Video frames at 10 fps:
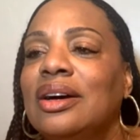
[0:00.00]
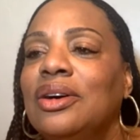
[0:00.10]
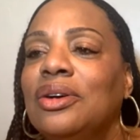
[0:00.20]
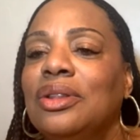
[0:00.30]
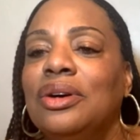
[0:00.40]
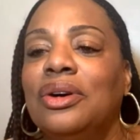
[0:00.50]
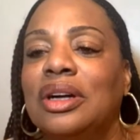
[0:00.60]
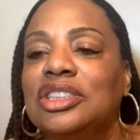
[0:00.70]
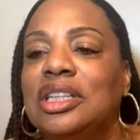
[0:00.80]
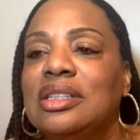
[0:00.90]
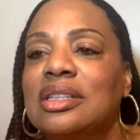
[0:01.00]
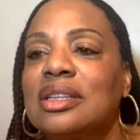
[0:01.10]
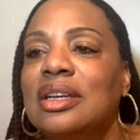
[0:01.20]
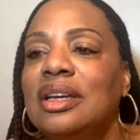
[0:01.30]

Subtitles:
Oh, Lord Jesus.